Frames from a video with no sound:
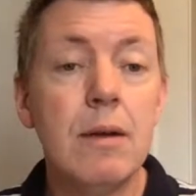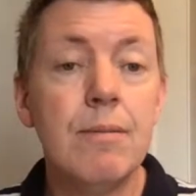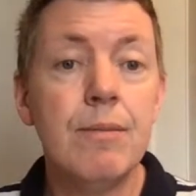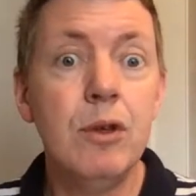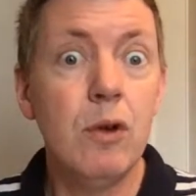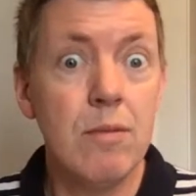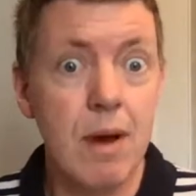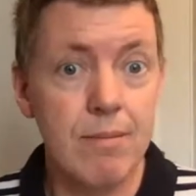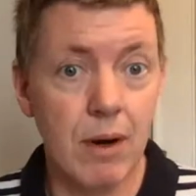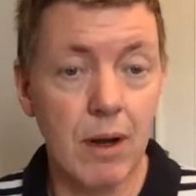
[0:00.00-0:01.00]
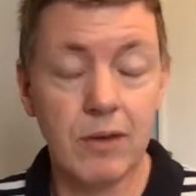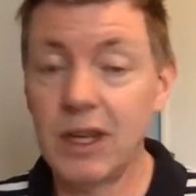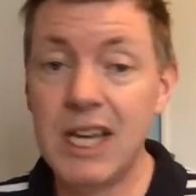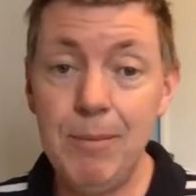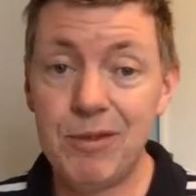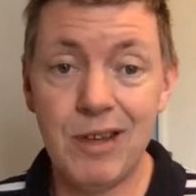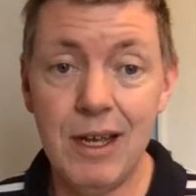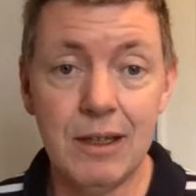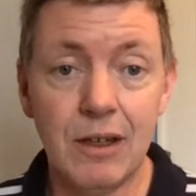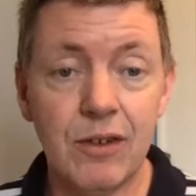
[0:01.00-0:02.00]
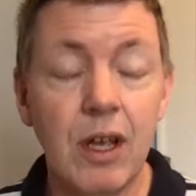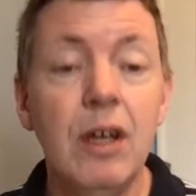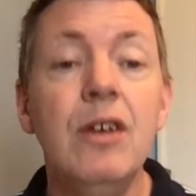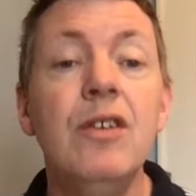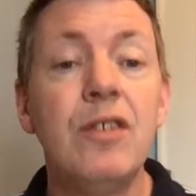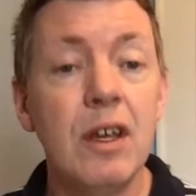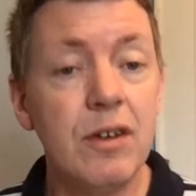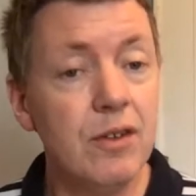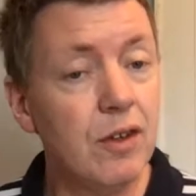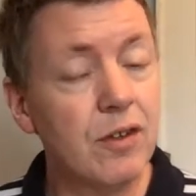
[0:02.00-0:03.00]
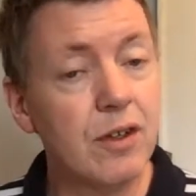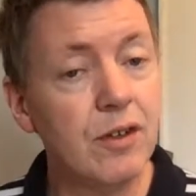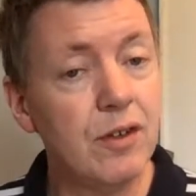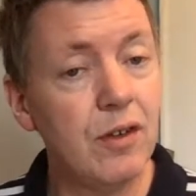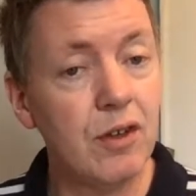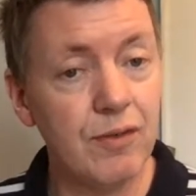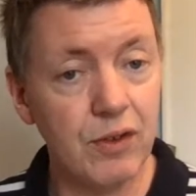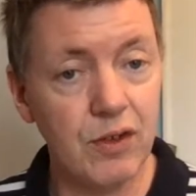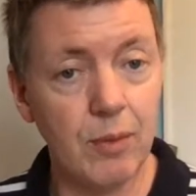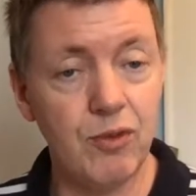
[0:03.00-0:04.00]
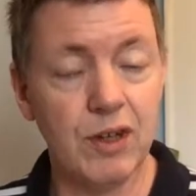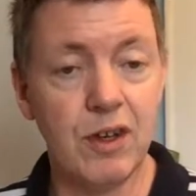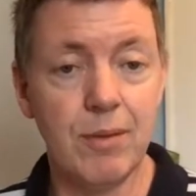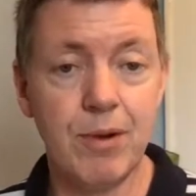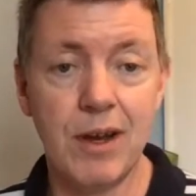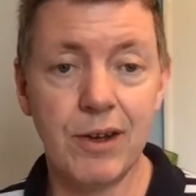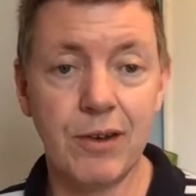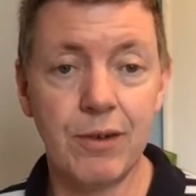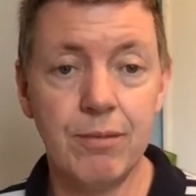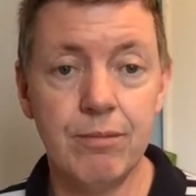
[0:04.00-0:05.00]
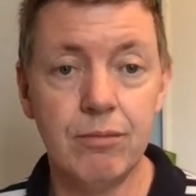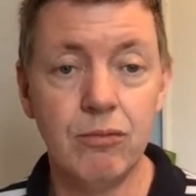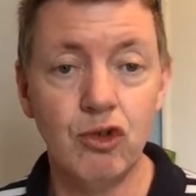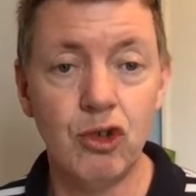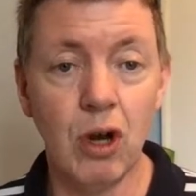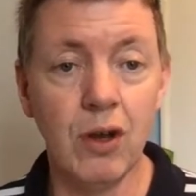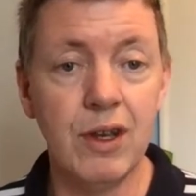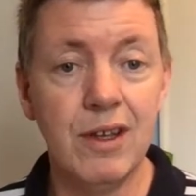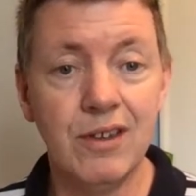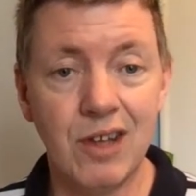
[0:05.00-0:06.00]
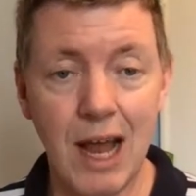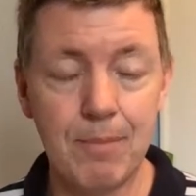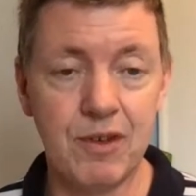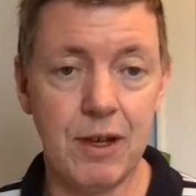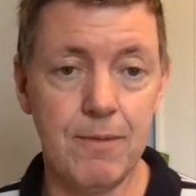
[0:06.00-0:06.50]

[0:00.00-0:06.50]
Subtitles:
You remember, because I keep saying this, sentences consist of a subject and a predicate. John slept,